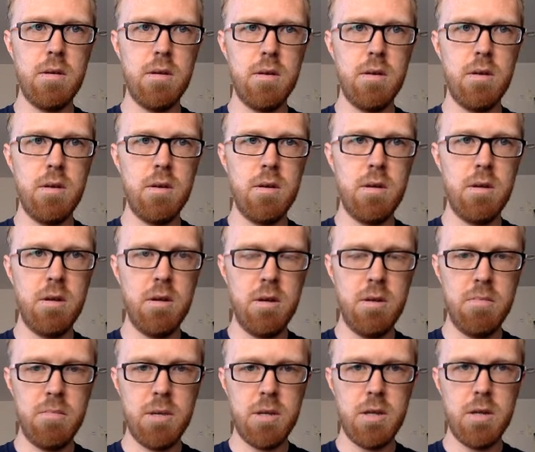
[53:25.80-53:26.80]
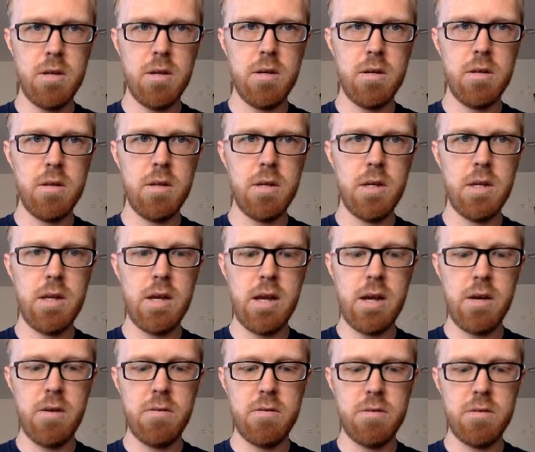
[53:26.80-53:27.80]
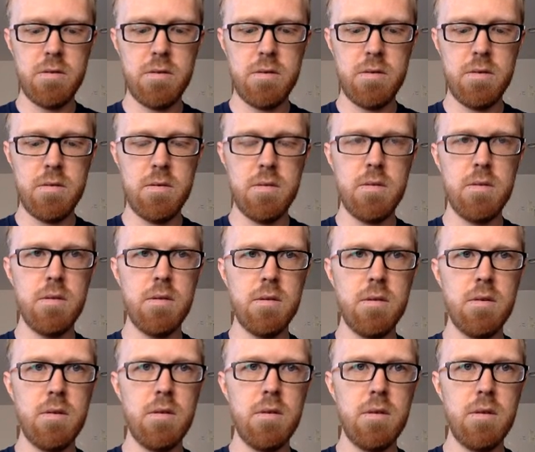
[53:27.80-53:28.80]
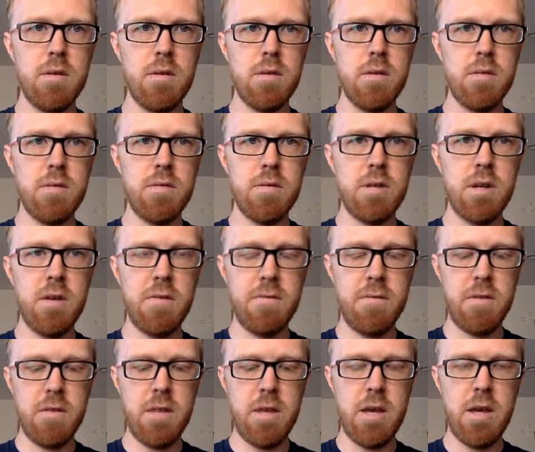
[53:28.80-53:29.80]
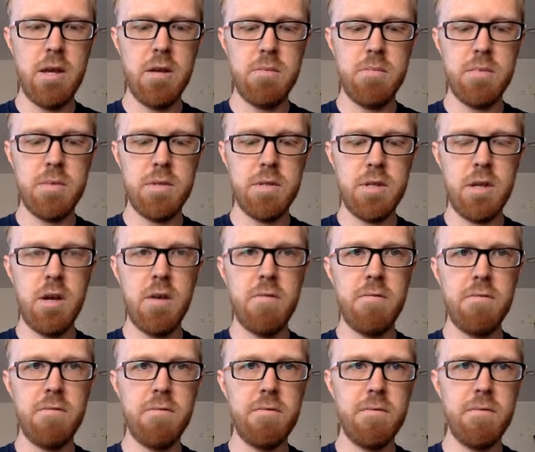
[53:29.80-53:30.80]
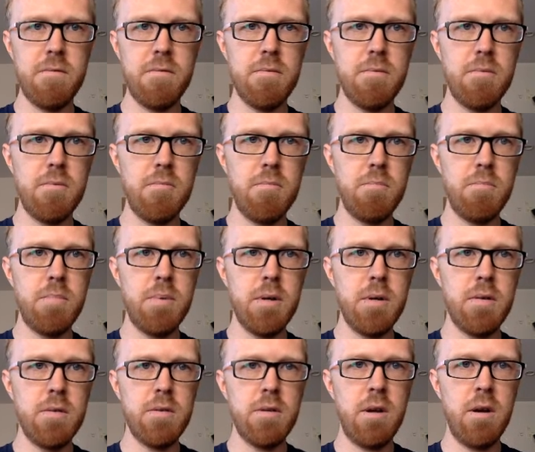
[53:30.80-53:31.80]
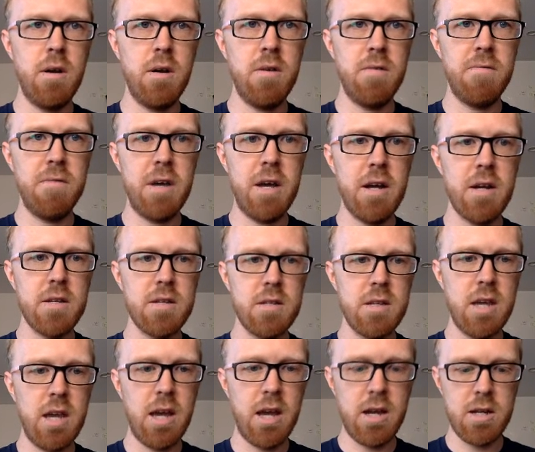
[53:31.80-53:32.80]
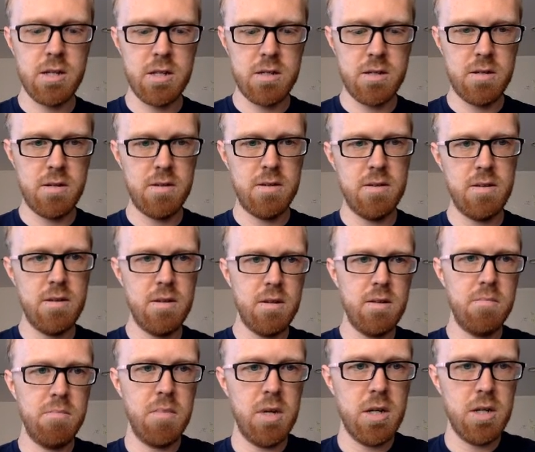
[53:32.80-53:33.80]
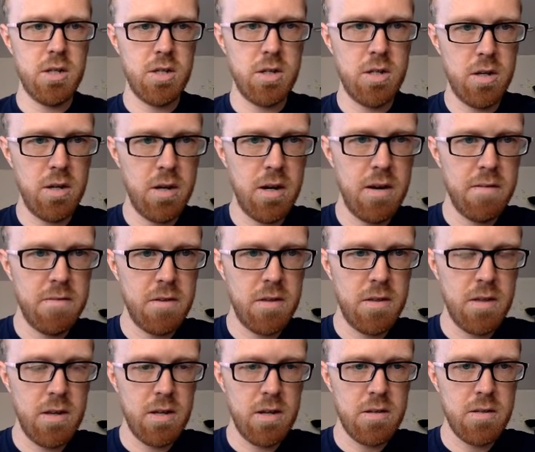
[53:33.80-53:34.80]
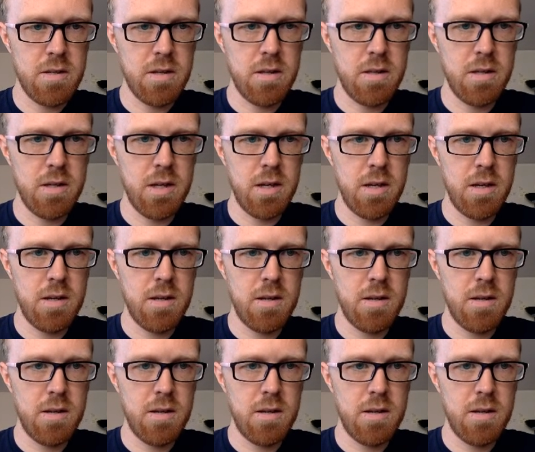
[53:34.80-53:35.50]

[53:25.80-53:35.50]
I'm gonna clean out stuff in the Elm stuff build artifacts cache. Make sure everything is clean.